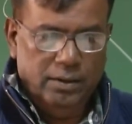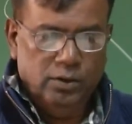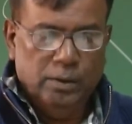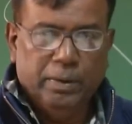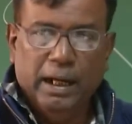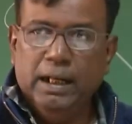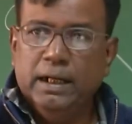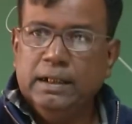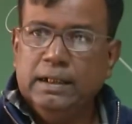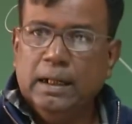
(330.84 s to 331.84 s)
to the
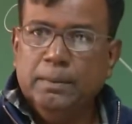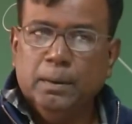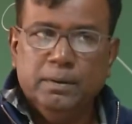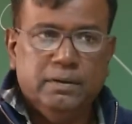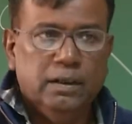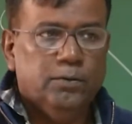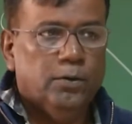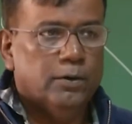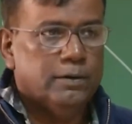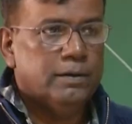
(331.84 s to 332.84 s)
pilot in terms of stick
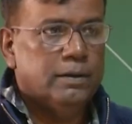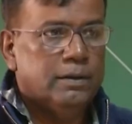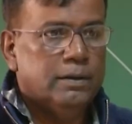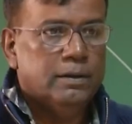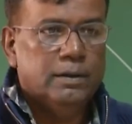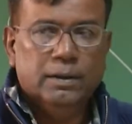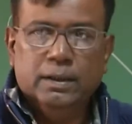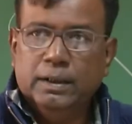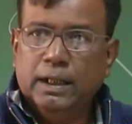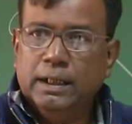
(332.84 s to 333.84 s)
force,
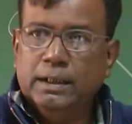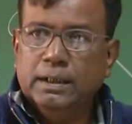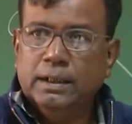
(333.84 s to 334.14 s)
right?